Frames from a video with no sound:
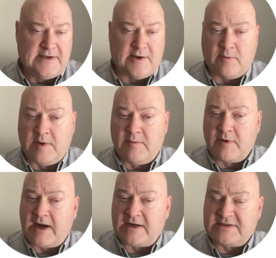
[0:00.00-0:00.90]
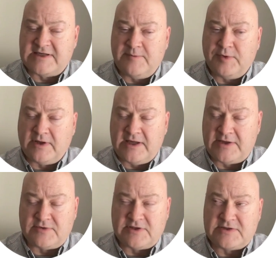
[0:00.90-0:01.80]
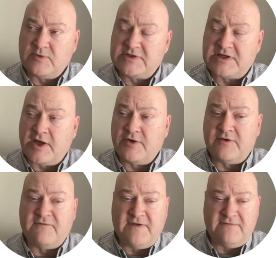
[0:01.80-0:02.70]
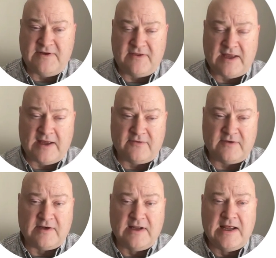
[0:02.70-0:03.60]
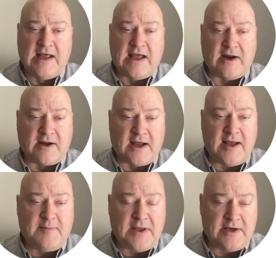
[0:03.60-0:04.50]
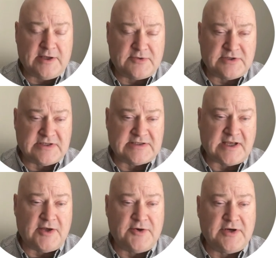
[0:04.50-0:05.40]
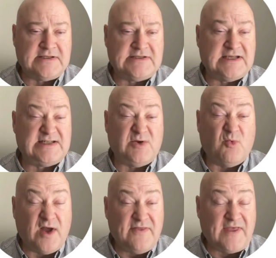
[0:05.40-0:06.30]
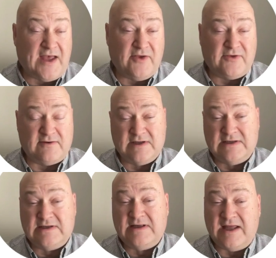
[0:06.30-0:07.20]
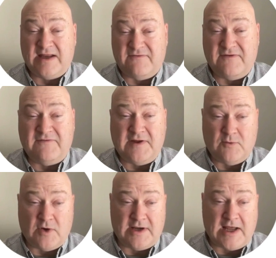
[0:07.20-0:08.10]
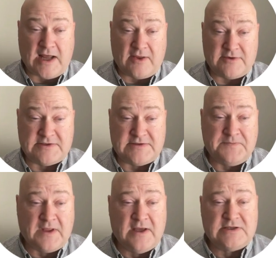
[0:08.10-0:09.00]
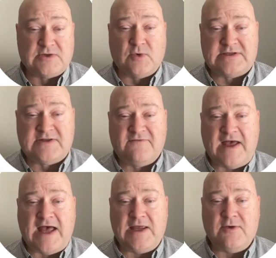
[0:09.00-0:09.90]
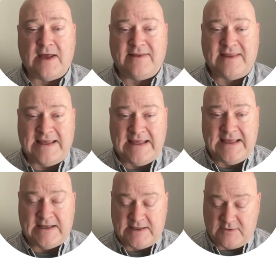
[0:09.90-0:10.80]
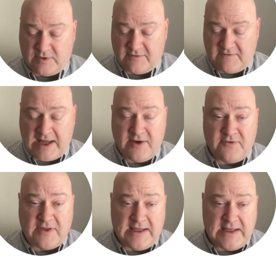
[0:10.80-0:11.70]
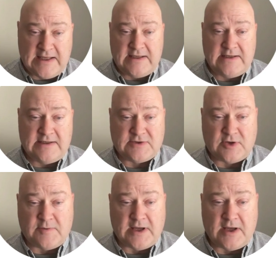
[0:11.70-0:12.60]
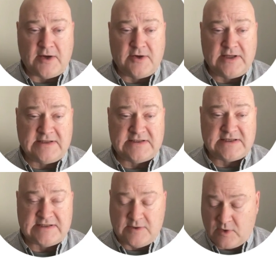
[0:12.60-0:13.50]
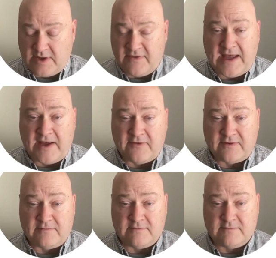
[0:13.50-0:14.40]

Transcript: Now remember, our simple interest was 150000 our compound interest is $161,051. So what's the value at the end? Well, the value at the end is going to be 161,000.